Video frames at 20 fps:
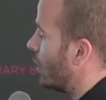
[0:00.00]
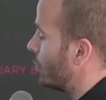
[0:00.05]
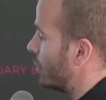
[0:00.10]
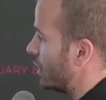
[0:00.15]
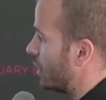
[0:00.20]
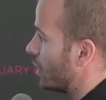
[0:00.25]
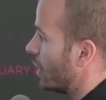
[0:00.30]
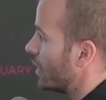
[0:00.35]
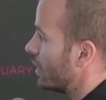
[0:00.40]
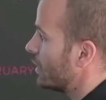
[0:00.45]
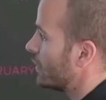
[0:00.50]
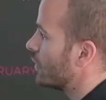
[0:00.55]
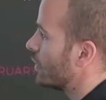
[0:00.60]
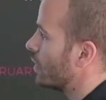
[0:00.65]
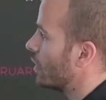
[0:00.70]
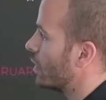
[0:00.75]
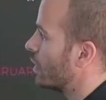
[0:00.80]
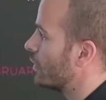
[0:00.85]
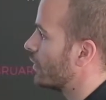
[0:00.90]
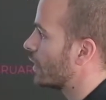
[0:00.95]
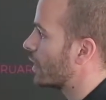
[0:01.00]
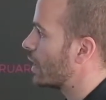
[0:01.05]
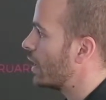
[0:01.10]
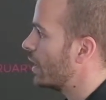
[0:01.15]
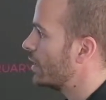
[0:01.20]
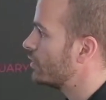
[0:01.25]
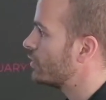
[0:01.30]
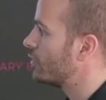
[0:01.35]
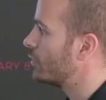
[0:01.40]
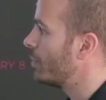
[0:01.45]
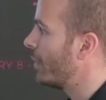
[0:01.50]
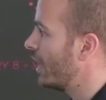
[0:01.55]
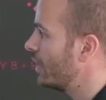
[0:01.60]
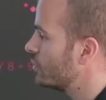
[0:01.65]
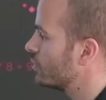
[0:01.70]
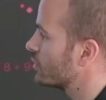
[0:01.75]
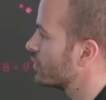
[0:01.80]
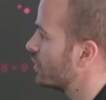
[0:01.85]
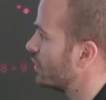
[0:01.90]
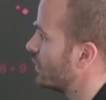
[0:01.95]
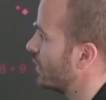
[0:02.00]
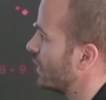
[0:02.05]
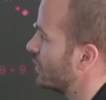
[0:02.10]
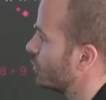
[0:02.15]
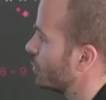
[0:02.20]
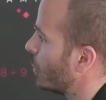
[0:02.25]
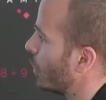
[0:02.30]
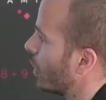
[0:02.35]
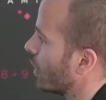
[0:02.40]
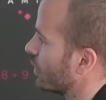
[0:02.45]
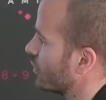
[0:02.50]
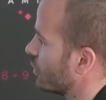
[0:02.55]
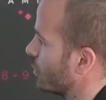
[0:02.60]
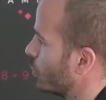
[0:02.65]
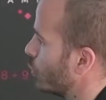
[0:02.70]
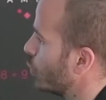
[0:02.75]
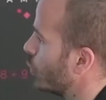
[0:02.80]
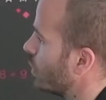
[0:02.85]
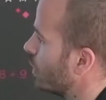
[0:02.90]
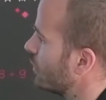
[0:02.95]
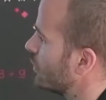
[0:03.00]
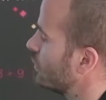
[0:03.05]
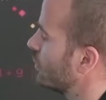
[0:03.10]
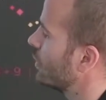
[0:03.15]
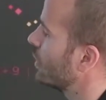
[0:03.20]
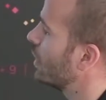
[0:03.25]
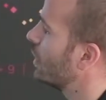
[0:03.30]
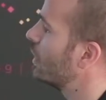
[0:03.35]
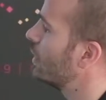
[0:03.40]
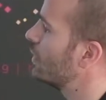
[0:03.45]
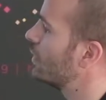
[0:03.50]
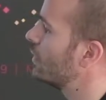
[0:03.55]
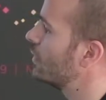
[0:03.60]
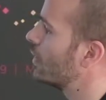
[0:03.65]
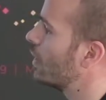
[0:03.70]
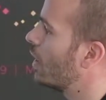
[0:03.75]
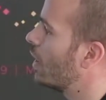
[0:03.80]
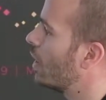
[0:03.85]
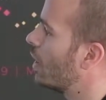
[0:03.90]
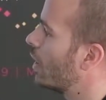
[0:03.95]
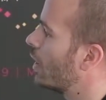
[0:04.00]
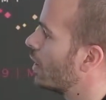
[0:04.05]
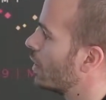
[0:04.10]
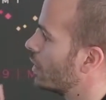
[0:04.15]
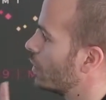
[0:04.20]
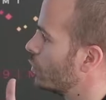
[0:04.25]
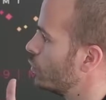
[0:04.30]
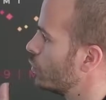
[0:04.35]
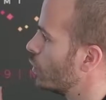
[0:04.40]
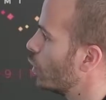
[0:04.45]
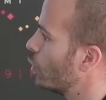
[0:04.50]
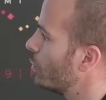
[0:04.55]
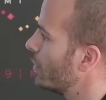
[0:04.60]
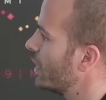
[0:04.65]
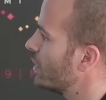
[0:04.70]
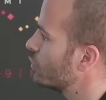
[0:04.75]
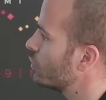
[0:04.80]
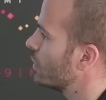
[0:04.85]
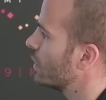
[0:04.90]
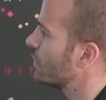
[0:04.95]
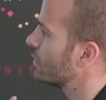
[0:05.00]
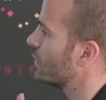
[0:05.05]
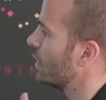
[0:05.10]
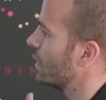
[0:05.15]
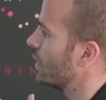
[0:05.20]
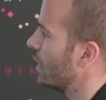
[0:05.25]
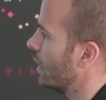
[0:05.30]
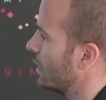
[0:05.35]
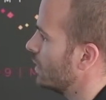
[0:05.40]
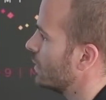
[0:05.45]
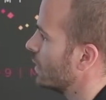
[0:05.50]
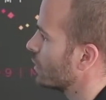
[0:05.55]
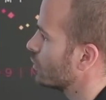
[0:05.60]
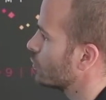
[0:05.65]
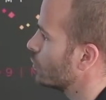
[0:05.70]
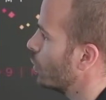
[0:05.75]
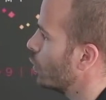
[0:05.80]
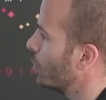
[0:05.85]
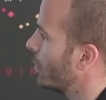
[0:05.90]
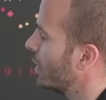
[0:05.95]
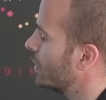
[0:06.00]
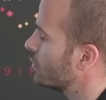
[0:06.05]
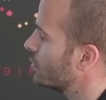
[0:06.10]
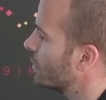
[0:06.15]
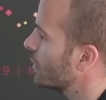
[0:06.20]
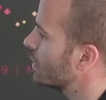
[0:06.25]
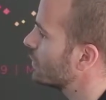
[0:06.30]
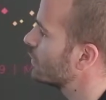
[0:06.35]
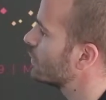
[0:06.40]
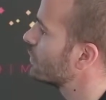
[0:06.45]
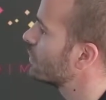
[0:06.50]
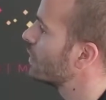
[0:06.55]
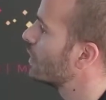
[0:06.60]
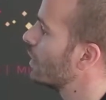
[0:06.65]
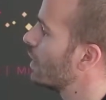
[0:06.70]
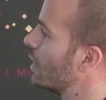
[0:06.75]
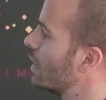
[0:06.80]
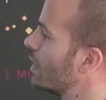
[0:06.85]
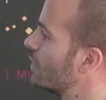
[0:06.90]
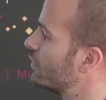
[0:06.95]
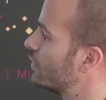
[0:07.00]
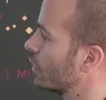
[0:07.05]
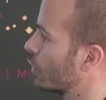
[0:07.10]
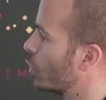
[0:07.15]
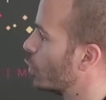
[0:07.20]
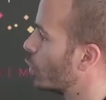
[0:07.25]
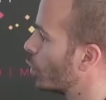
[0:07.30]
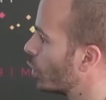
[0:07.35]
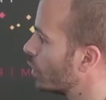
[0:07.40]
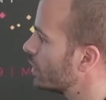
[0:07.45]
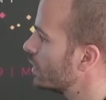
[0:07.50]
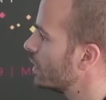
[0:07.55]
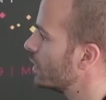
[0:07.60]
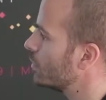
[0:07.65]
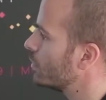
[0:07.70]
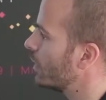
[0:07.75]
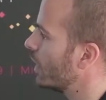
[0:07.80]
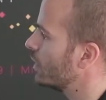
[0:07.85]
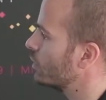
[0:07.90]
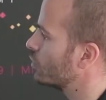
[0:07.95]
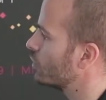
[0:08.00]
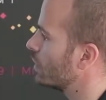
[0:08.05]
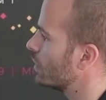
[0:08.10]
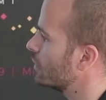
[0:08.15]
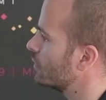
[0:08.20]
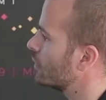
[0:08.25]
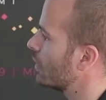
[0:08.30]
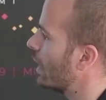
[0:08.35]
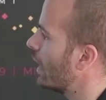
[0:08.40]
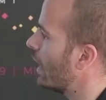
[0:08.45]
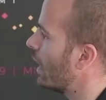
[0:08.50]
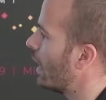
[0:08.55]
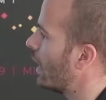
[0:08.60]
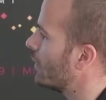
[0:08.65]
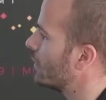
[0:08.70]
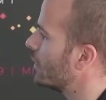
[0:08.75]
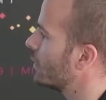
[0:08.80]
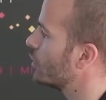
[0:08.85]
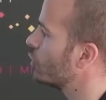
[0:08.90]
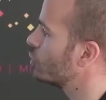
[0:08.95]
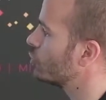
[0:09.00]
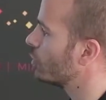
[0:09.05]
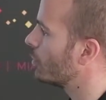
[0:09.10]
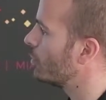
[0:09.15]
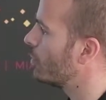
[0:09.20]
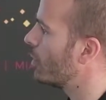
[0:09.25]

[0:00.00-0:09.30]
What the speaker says: Regarding the kinds of matrices that Spark supports are row matrix and index row matrix. It's the coordinate matrix, and then there's the